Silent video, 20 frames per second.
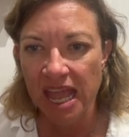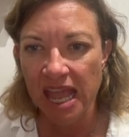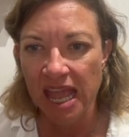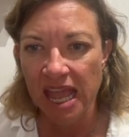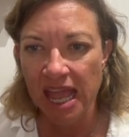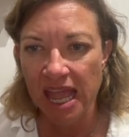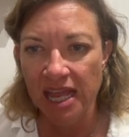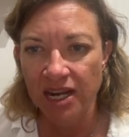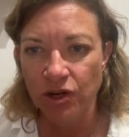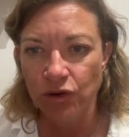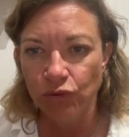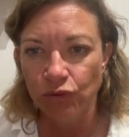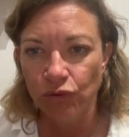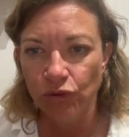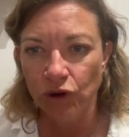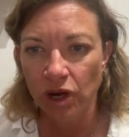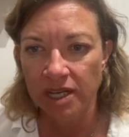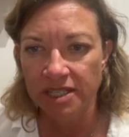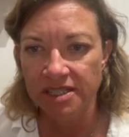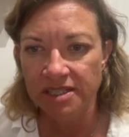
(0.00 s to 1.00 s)
and
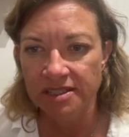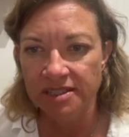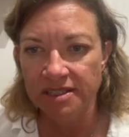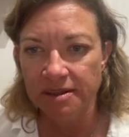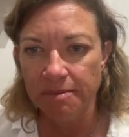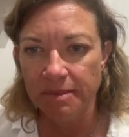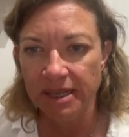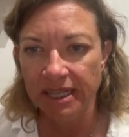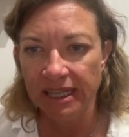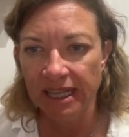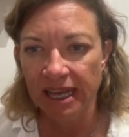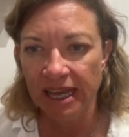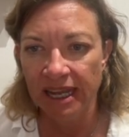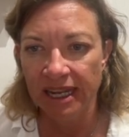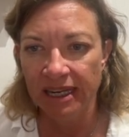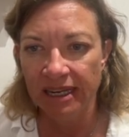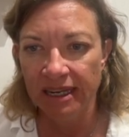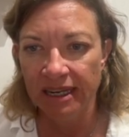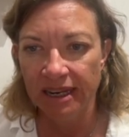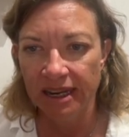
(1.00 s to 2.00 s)
crosses the
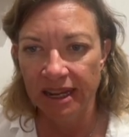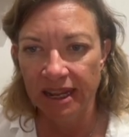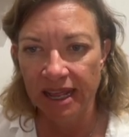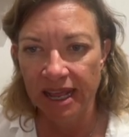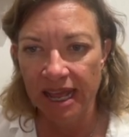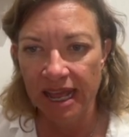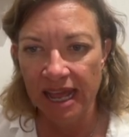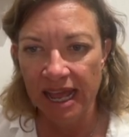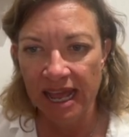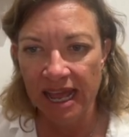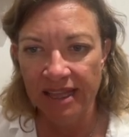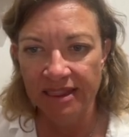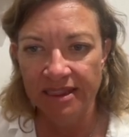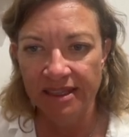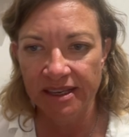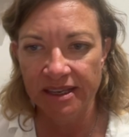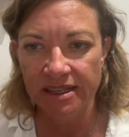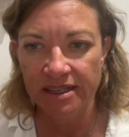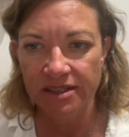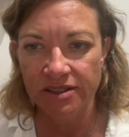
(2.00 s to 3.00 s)
midline at
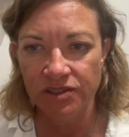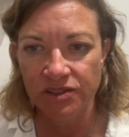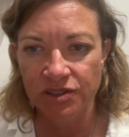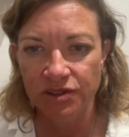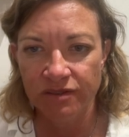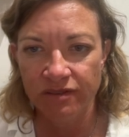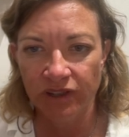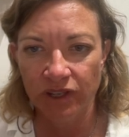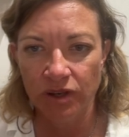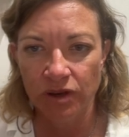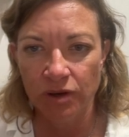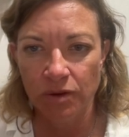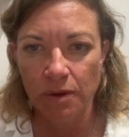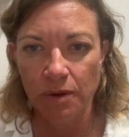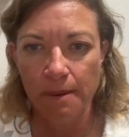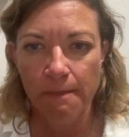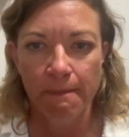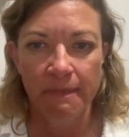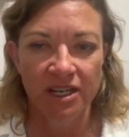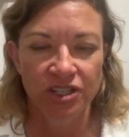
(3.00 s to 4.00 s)
the
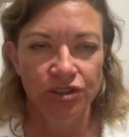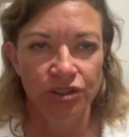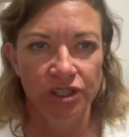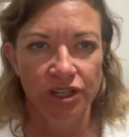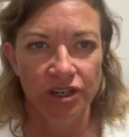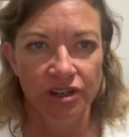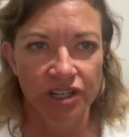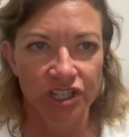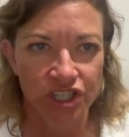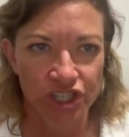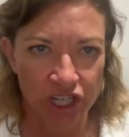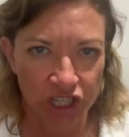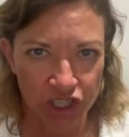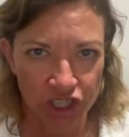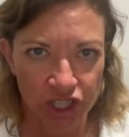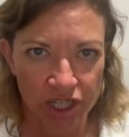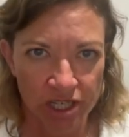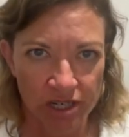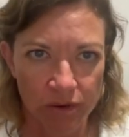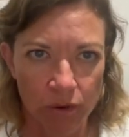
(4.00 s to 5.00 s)
cervicomedullary
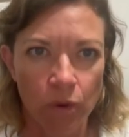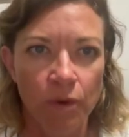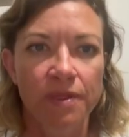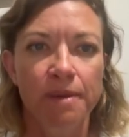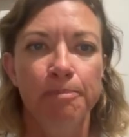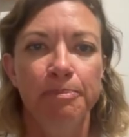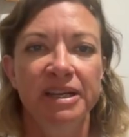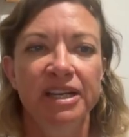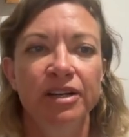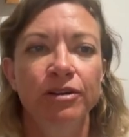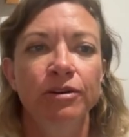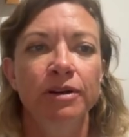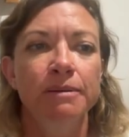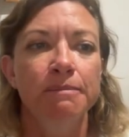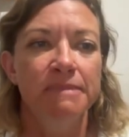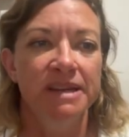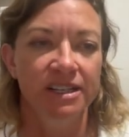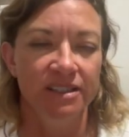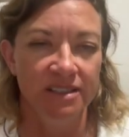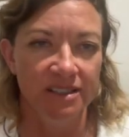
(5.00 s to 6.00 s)
junction, or the
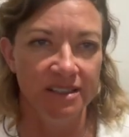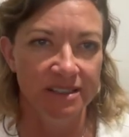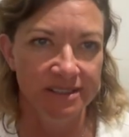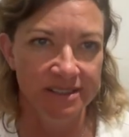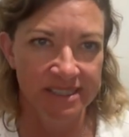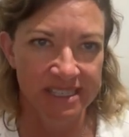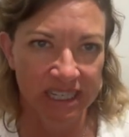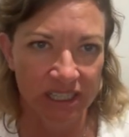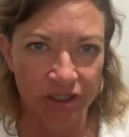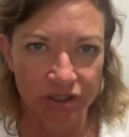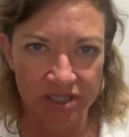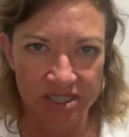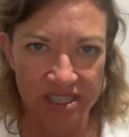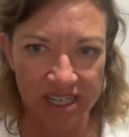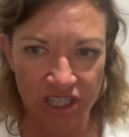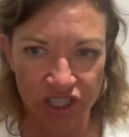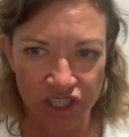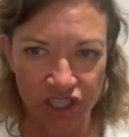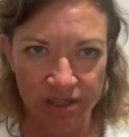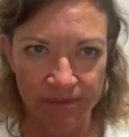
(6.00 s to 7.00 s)
pyramidal
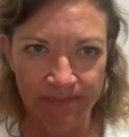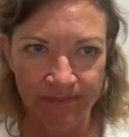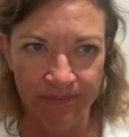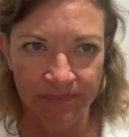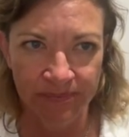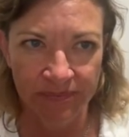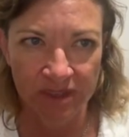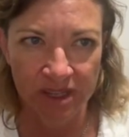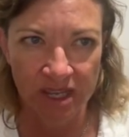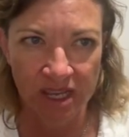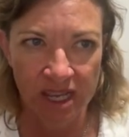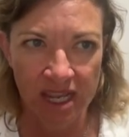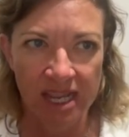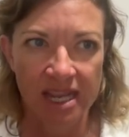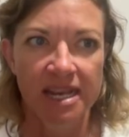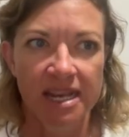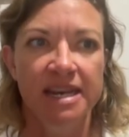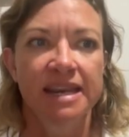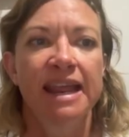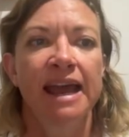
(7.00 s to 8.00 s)
decussation.
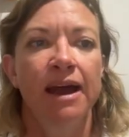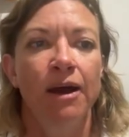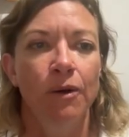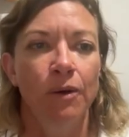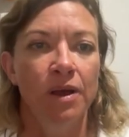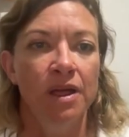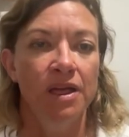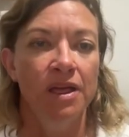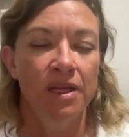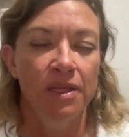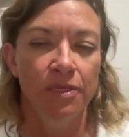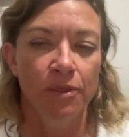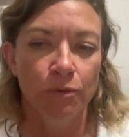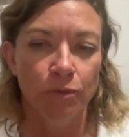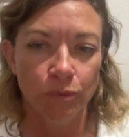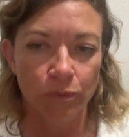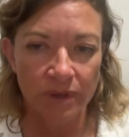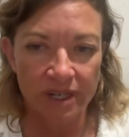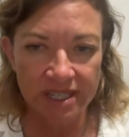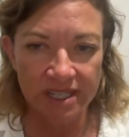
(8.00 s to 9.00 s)
Now, the
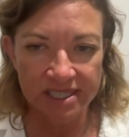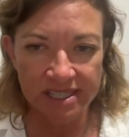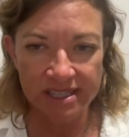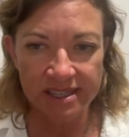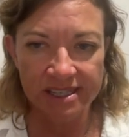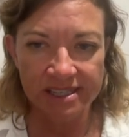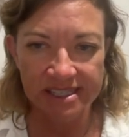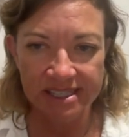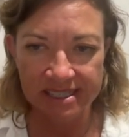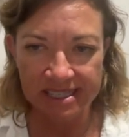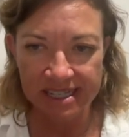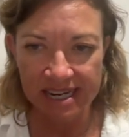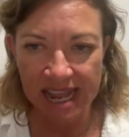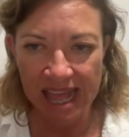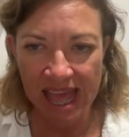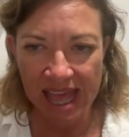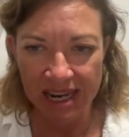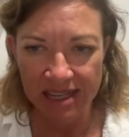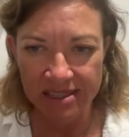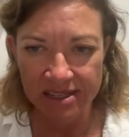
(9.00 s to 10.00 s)
reason this is an
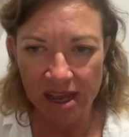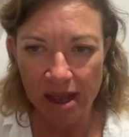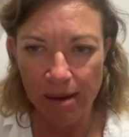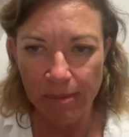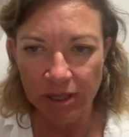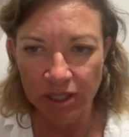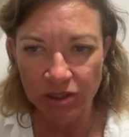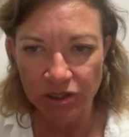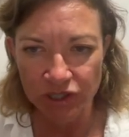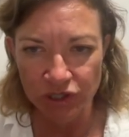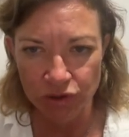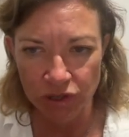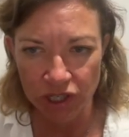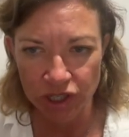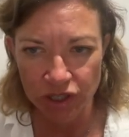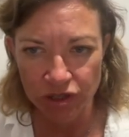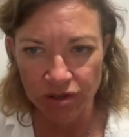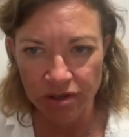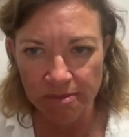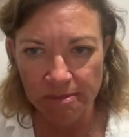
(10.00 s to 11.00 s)
anatomical
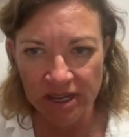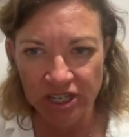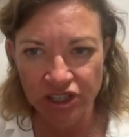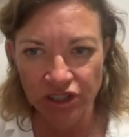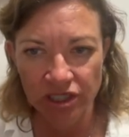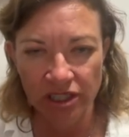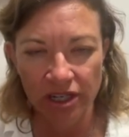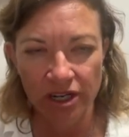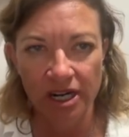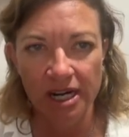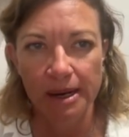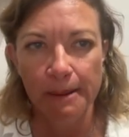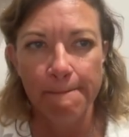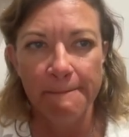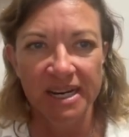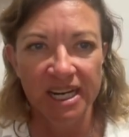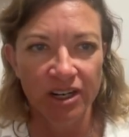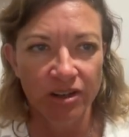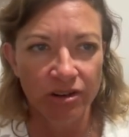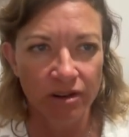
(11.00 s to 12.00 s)
structure, the medullary
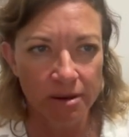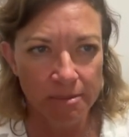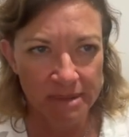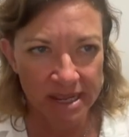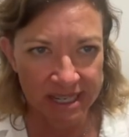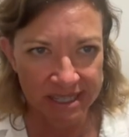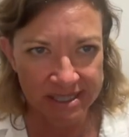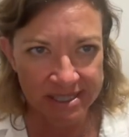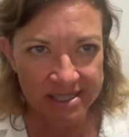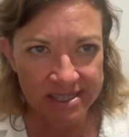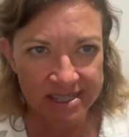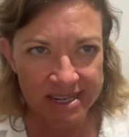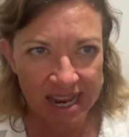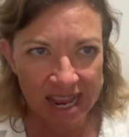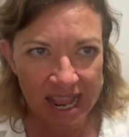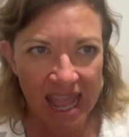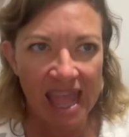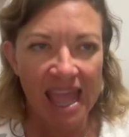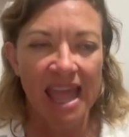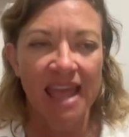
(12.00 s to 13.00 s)
pyramids,
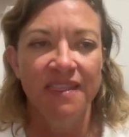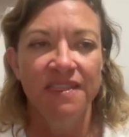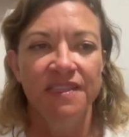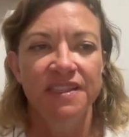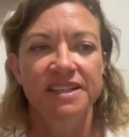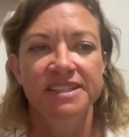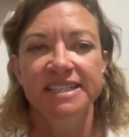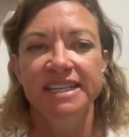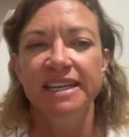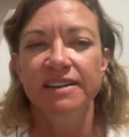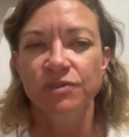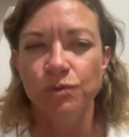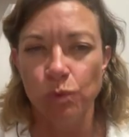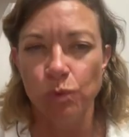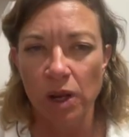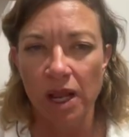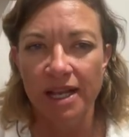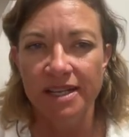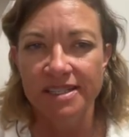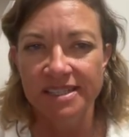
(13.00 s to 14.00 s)
and this gives
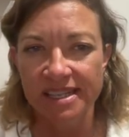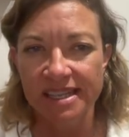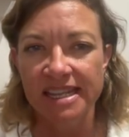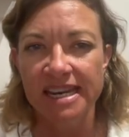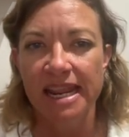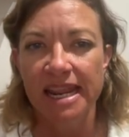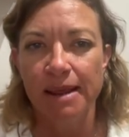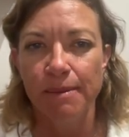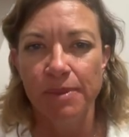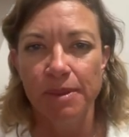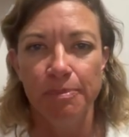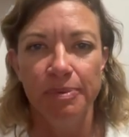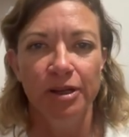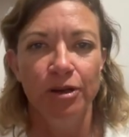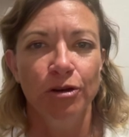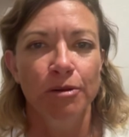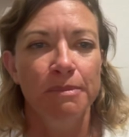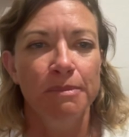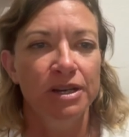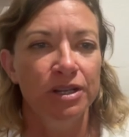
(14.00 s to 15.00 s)
rise to the name the
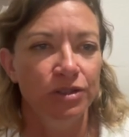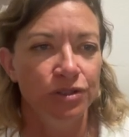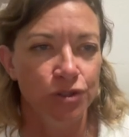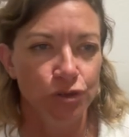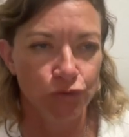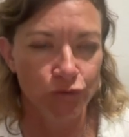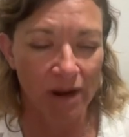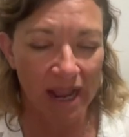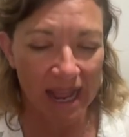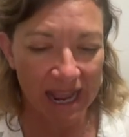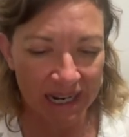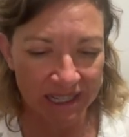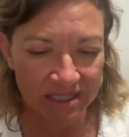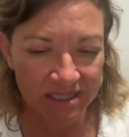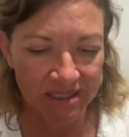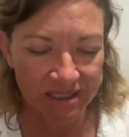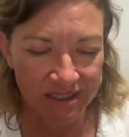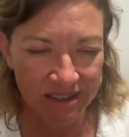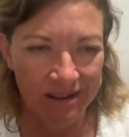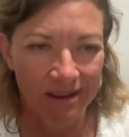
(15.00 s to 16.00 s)
pyramidal
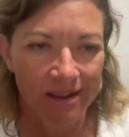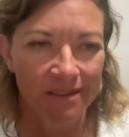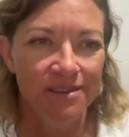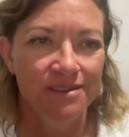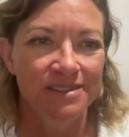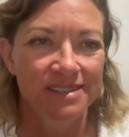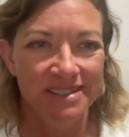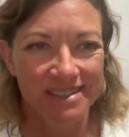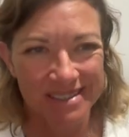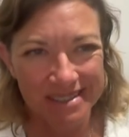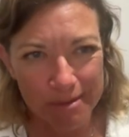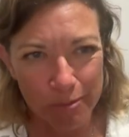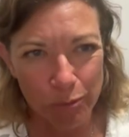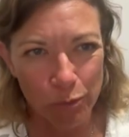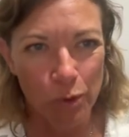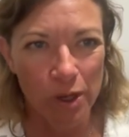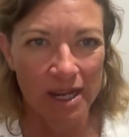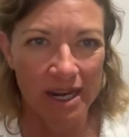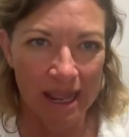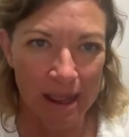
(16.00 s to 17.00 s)
tract, although this is
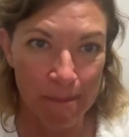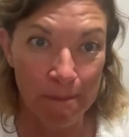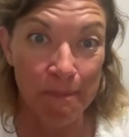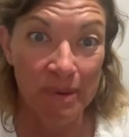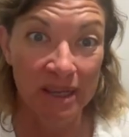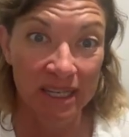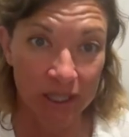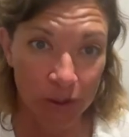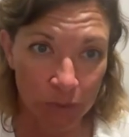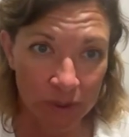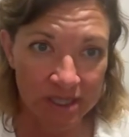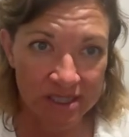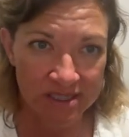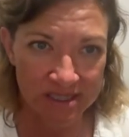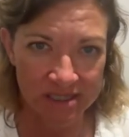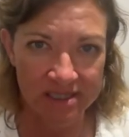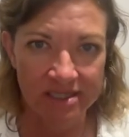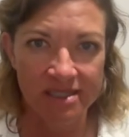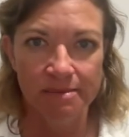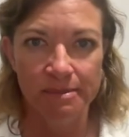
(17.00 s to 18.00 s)
somewhat ambiguous
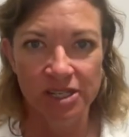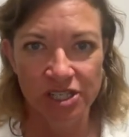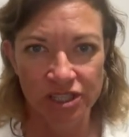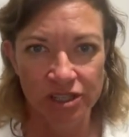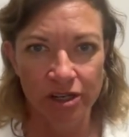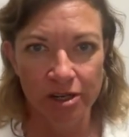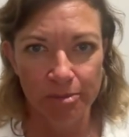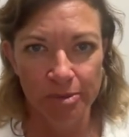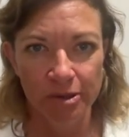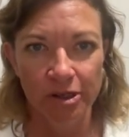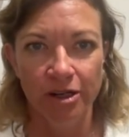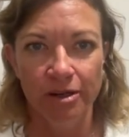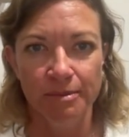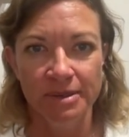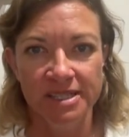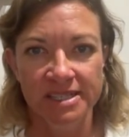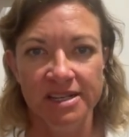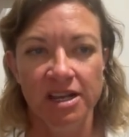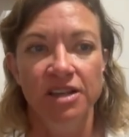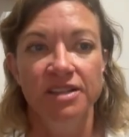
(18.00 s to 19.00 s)
since the medullary
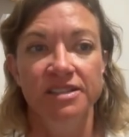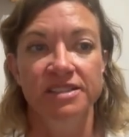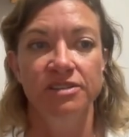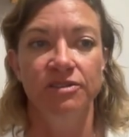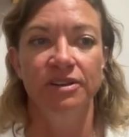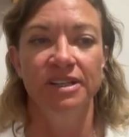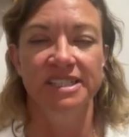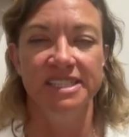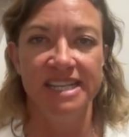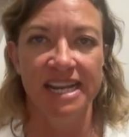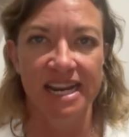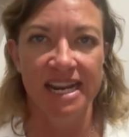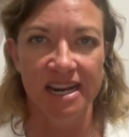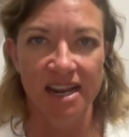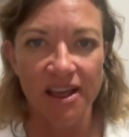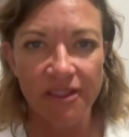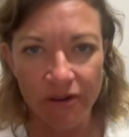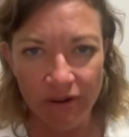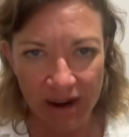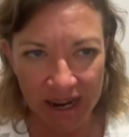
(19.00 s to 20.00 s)
pyramids also contain
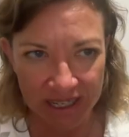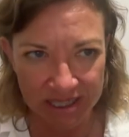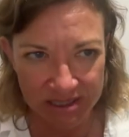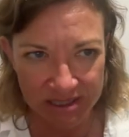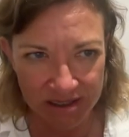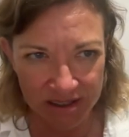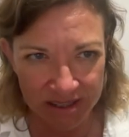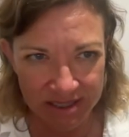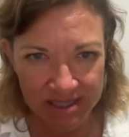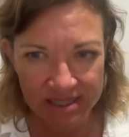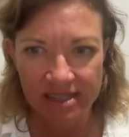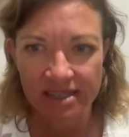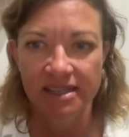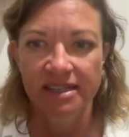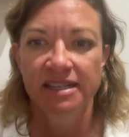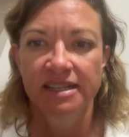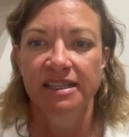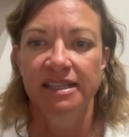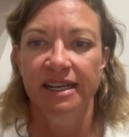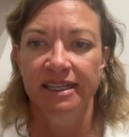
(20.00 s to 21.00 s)
other axons,
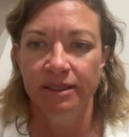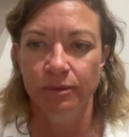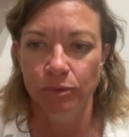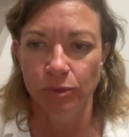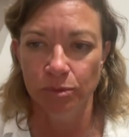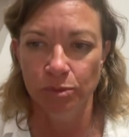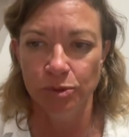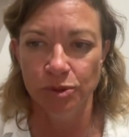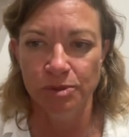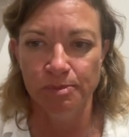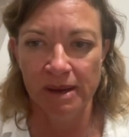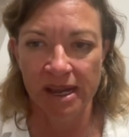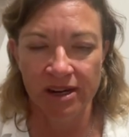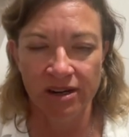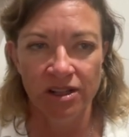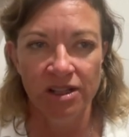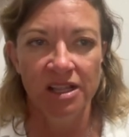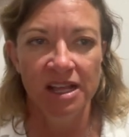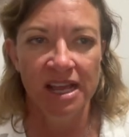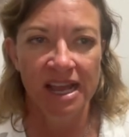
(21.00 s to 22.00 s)
like the
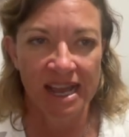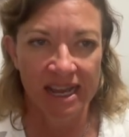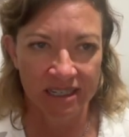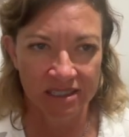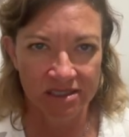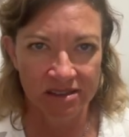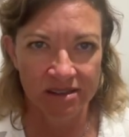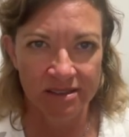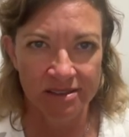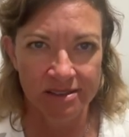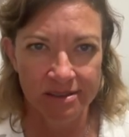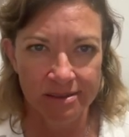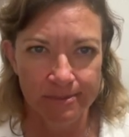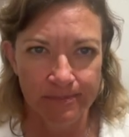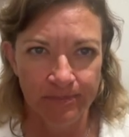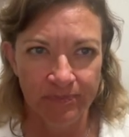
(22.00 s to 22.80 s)
rubrospinal axons.